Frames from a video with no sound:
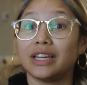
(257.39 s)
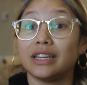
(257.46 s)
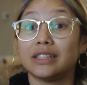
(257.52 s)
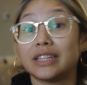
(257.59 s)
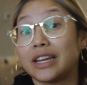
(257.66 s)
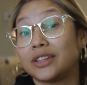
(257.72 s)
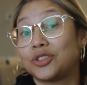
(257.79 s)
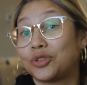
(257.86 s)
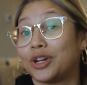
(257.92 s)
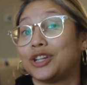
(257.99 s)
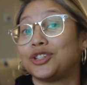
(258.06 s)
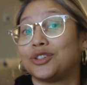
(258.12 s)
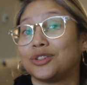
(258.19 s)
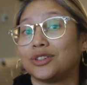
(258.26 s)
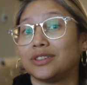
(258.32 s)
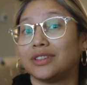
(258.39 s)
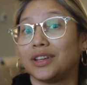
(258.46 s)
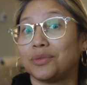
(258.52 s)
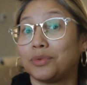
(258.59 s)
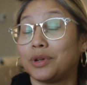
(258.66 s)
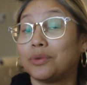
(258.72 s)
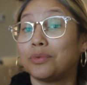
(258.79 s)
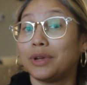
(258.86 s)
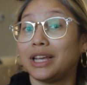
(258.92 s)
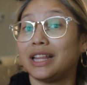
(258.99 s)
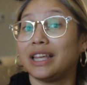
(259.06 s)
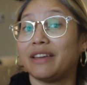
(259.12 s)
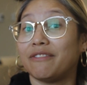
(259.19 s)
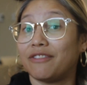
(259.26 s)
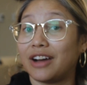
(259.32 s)
It's a treasure that we
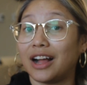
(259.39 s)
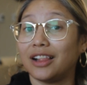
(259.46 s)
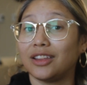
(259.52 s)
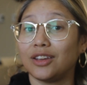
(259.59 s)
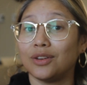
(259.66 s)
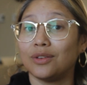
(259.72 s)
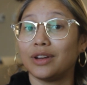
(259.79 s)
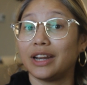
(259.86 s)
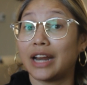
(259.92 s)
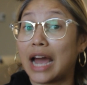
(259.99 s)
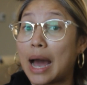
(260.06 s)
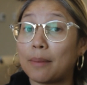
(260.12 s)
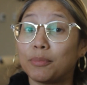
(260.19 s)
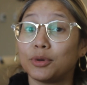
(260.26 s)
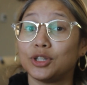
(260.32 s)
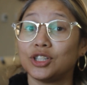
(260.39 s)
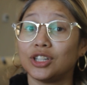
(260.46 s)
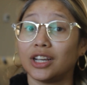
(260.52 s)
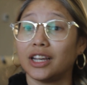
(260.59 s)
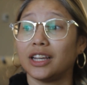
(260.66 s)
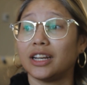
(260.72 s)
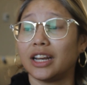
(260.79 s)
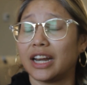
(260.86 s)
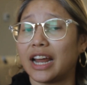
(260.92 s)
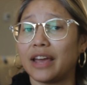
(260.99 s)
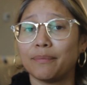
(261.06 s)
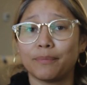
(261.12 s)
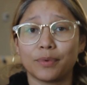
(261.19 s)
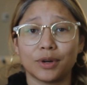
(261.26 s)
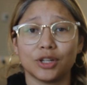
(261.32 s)
really value and appreciate. And
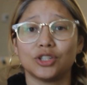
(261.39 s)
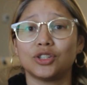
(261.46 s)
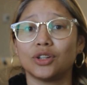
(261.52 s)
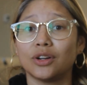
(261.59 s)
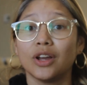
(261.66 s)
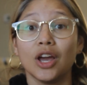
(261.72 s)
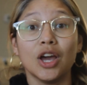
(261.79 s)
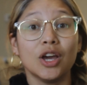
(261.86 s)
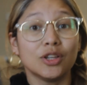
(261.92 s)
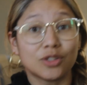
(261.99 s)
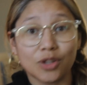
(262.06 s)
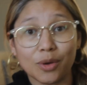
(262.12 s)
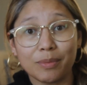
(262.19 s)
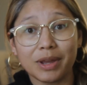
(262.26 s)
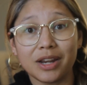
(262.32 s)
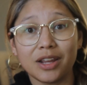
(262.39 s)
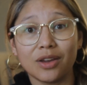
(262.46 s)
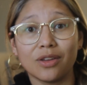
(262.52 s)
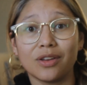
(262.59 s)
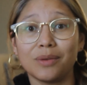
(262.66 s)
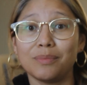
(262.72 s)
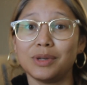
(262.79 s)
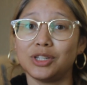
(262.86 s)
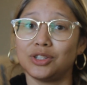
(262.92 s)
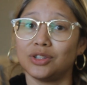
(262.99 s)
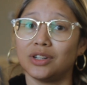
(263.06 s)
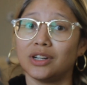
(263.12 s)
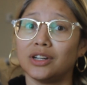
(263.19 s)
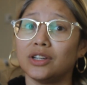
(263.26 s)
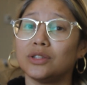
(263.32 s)
I'm pretty sure so many other
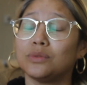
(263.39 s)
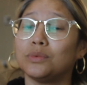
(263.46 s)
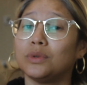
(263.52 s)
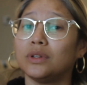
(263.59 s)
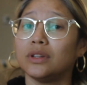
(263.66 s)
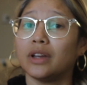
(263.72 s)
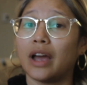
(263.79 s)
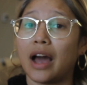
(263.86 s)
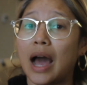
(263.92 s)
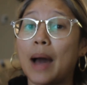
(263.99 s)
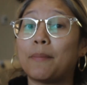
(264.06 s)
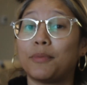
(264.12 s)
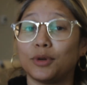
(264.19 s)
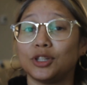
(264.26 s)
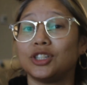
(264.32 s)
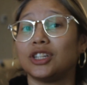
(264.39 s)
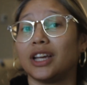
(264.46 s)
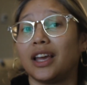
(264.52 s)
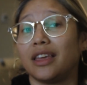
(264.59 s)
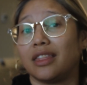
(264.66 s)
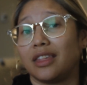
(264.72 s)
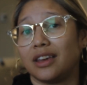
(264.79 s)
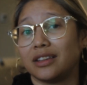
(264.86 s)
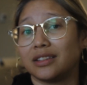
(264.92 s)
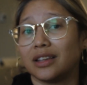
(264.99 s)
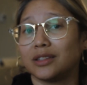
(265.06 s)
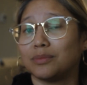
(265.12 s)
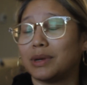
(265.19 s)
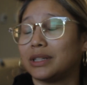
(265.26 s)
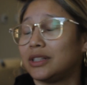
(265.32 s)
missionaries will appreciate this
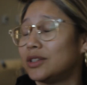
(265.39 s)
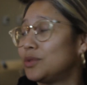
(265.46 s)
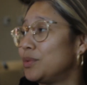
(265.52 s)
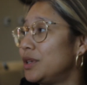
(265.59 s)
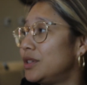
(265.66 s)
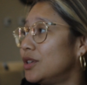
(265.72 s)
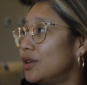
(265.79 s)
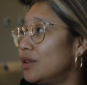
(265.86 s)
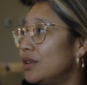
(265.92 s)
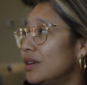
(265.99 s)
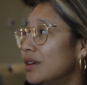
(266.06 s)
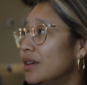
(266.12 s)
as much as we do.